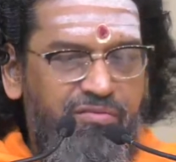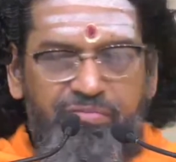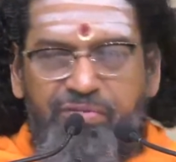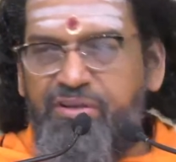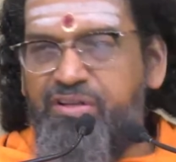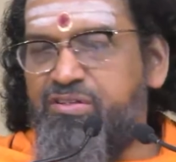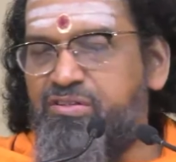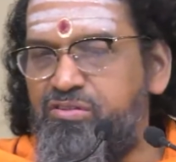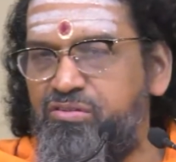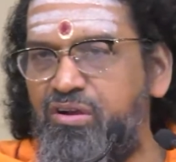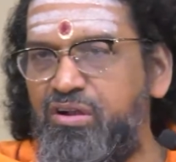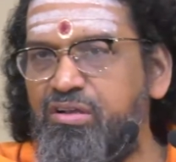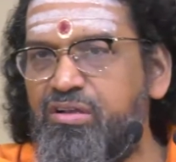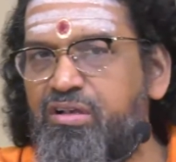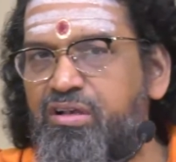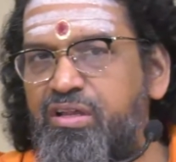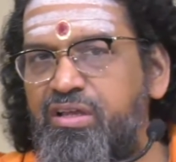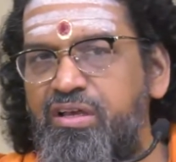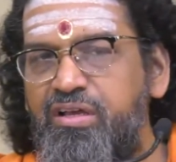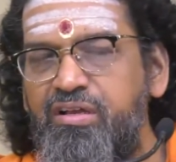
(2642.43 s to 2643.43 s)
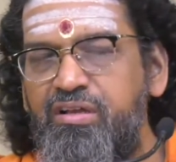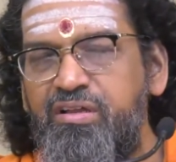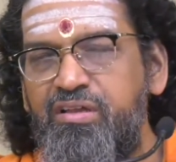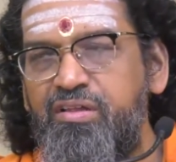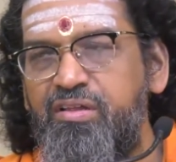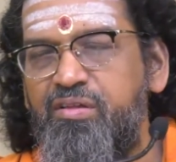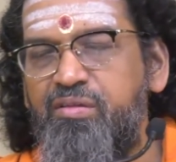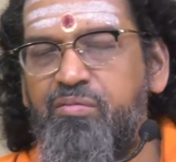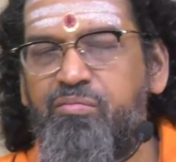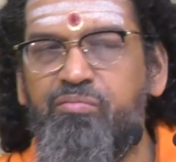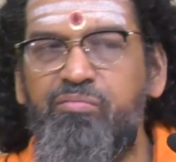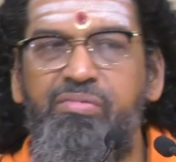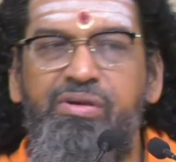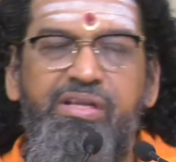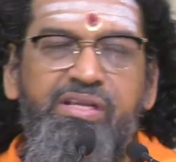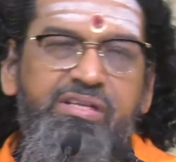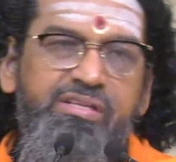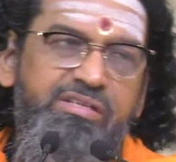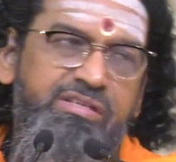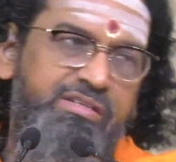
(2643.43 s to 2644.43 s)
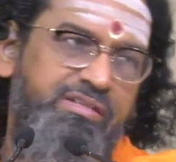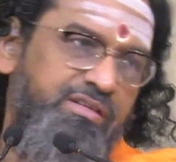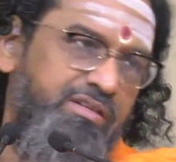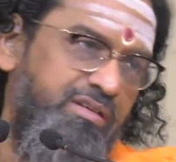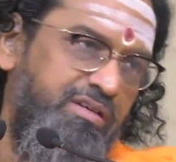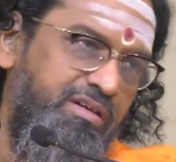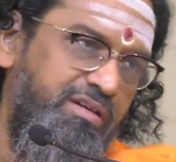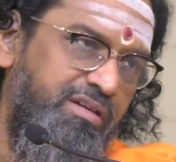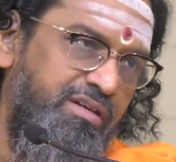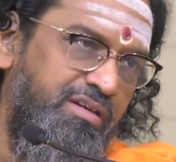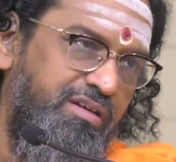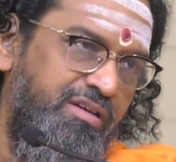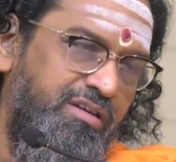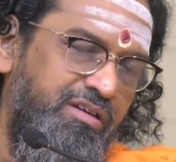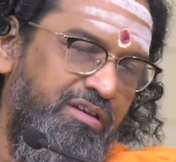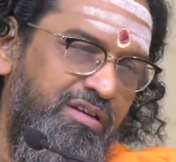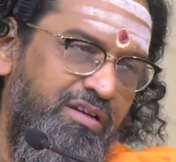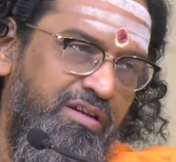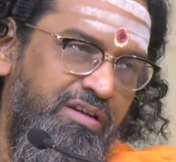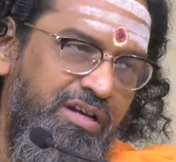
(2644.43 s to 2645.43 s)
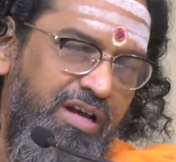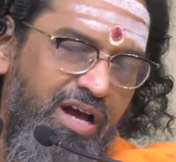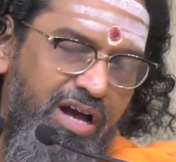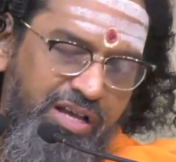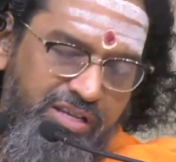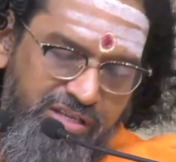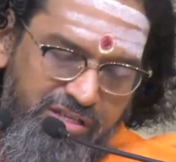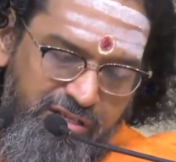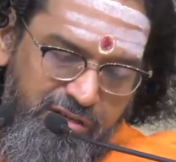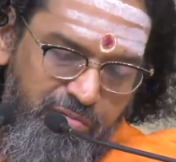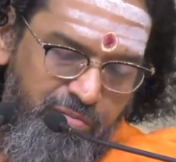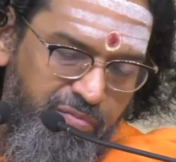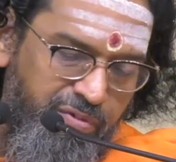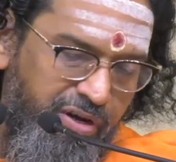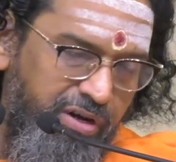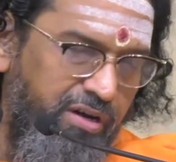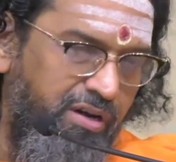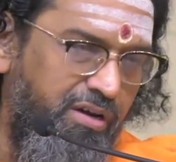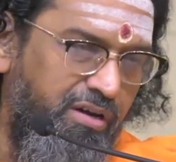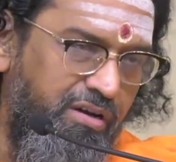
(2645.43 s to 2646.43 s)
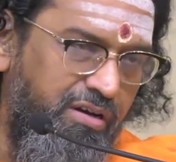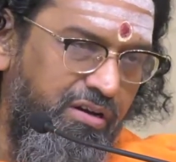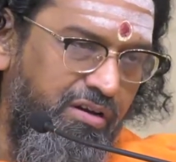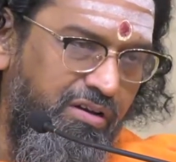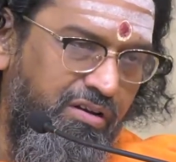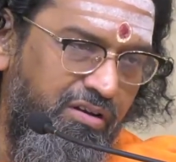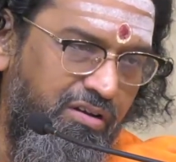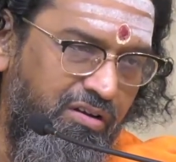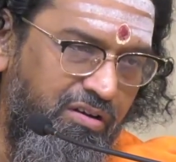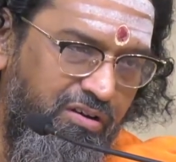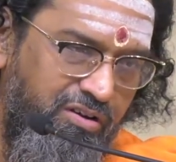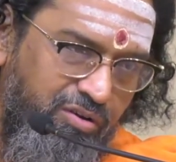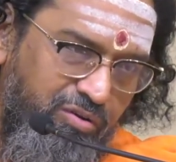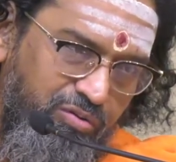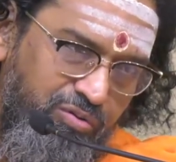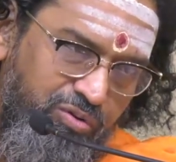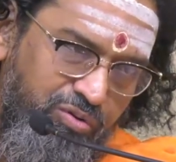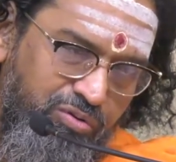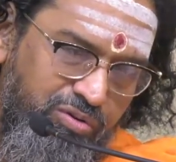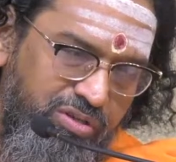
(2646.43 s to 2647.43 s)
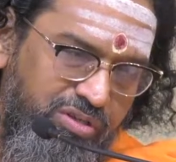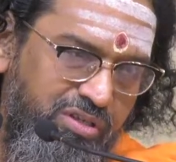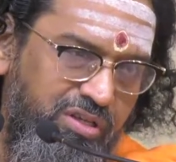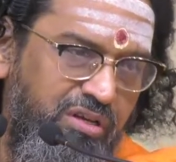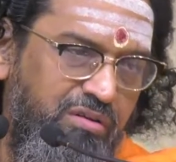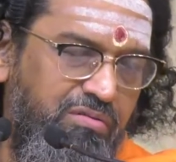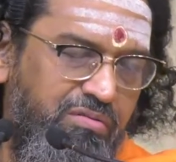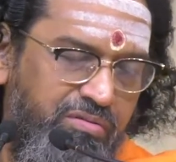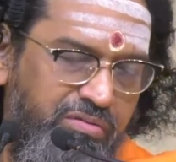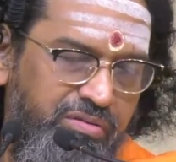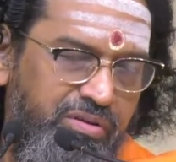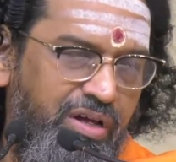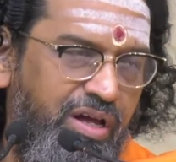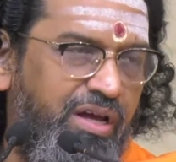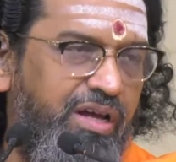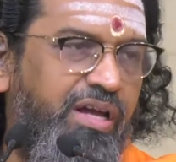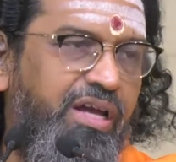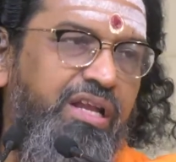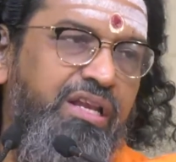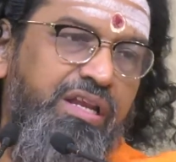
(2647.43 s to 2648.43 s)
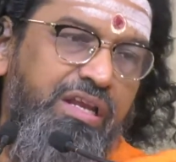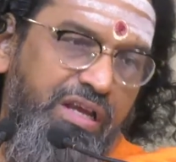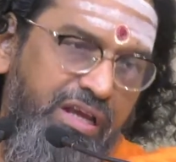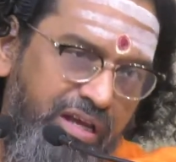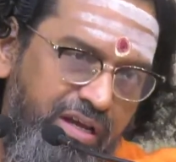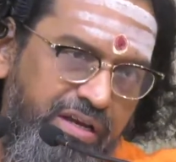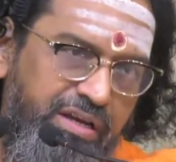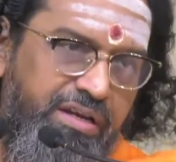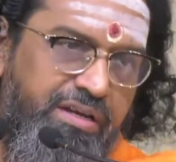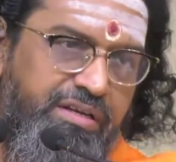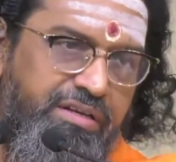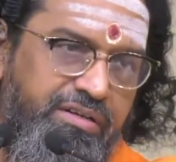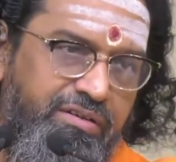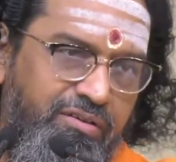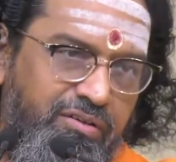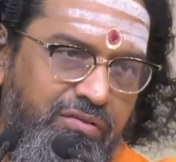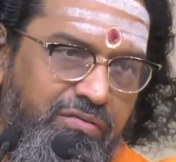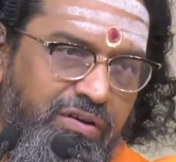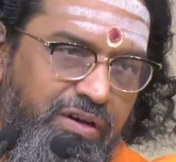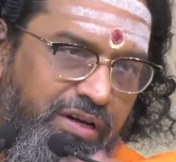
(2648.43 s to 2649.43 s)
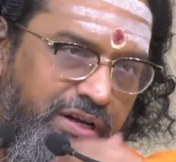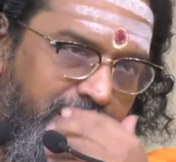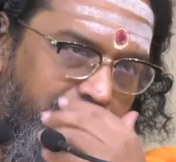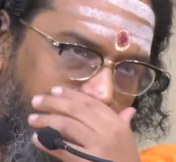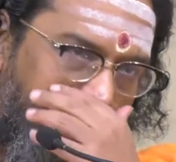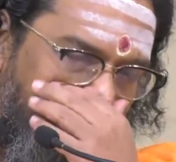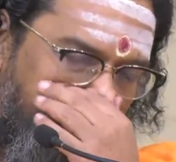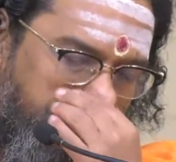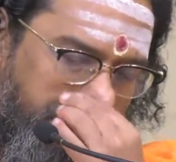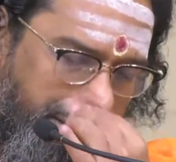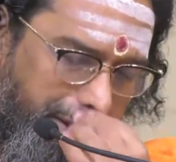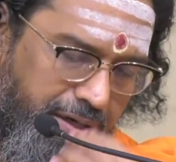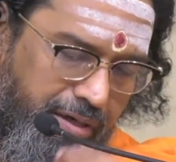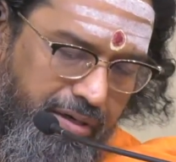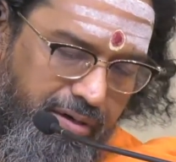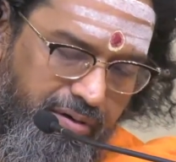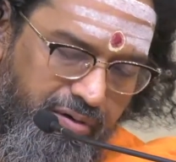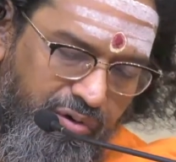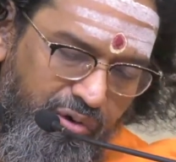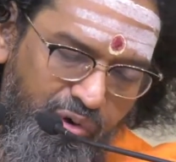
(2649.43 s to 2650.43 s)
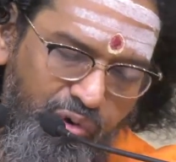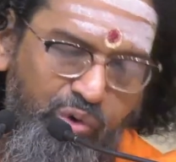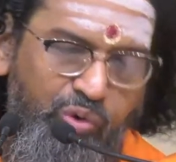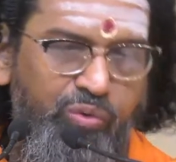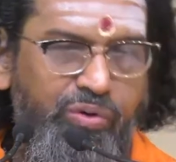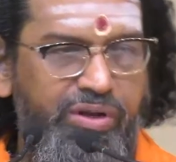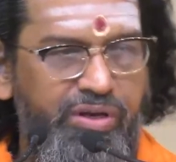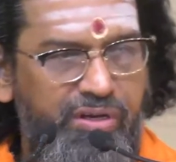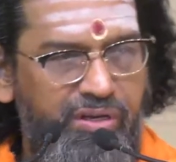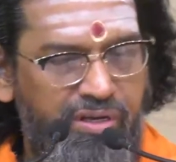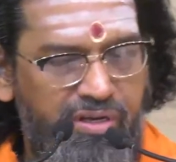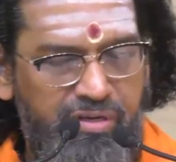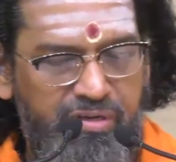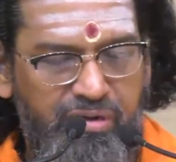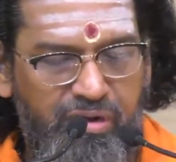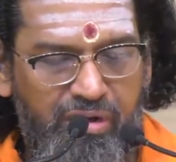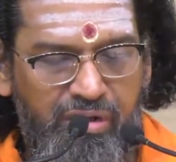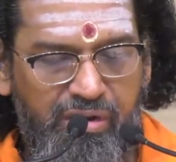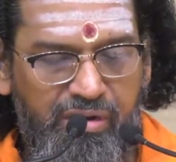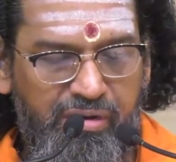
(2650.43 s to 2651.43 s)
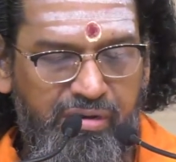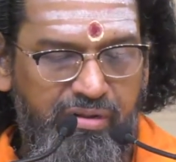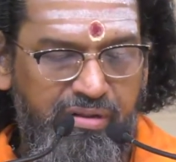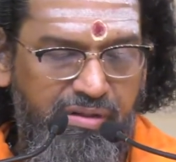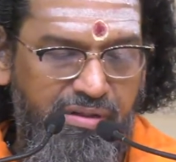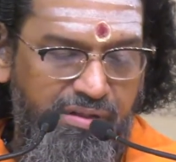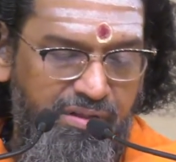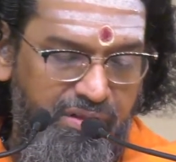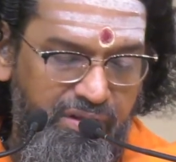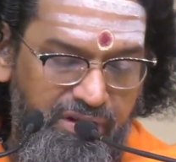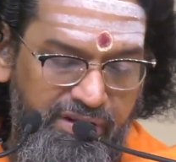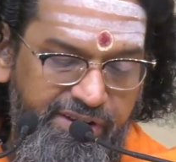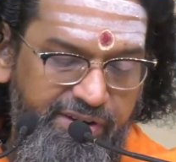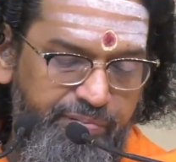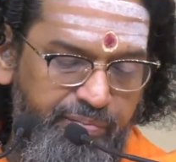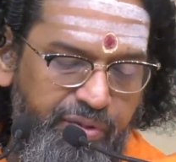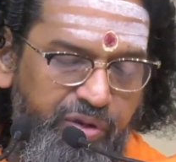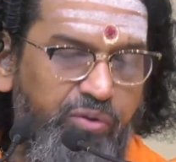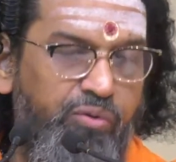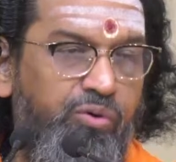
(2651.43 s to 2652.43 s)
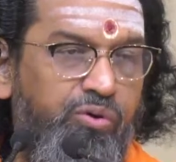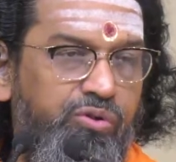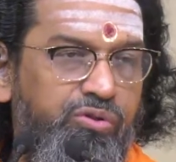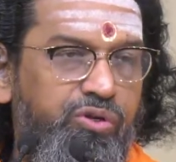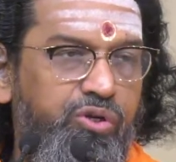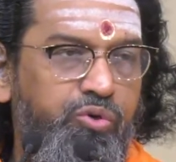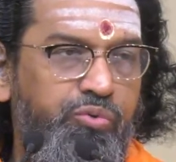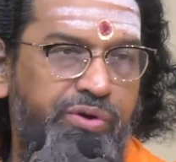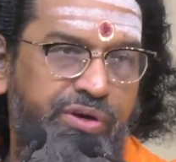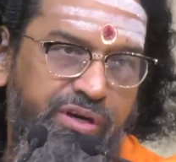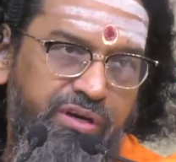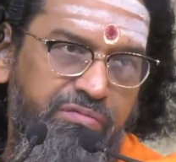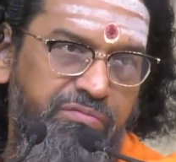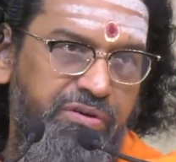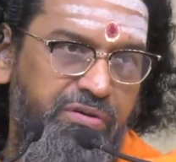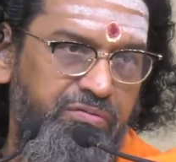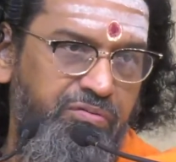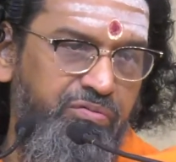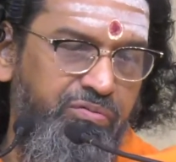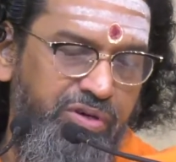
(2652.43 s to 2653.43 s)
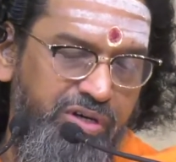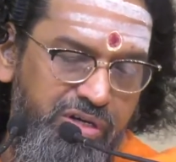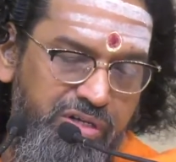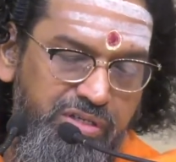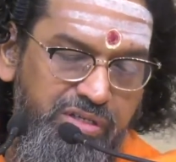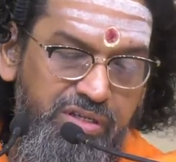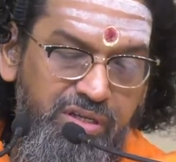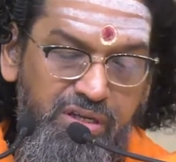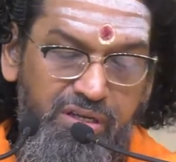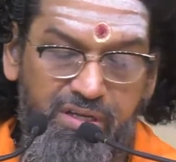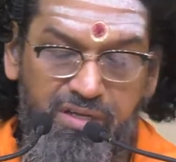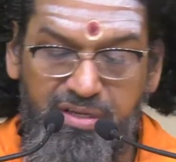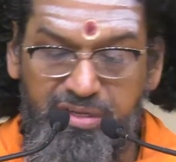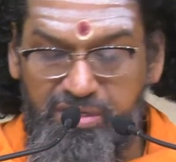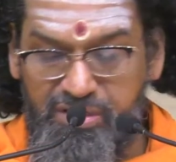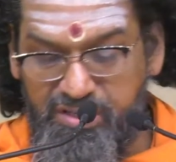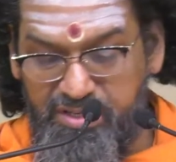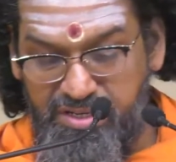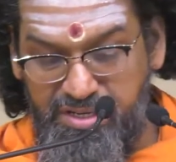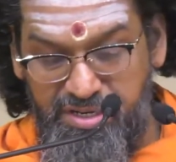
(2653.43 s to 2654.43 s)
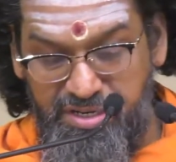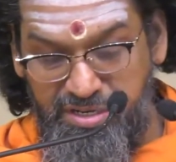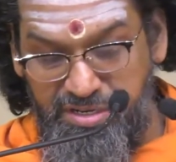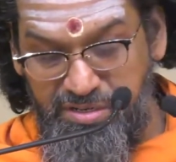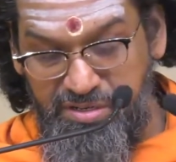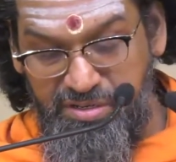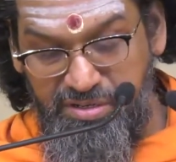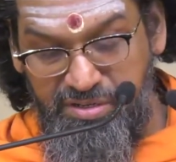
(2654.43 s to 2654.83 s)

it is not clear, please ask someone or you yourself again hear it. You will get clarity. No worry at all. Let me go to the 25th verse and